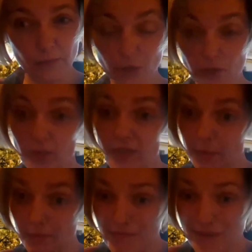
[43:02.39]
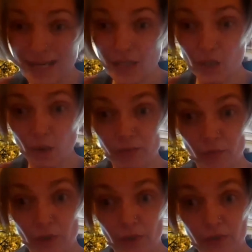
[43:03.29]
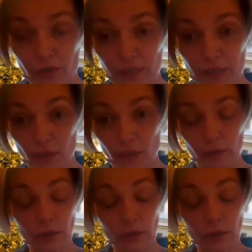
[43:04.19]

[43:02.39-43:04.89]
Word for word: So there is a big job of work to be done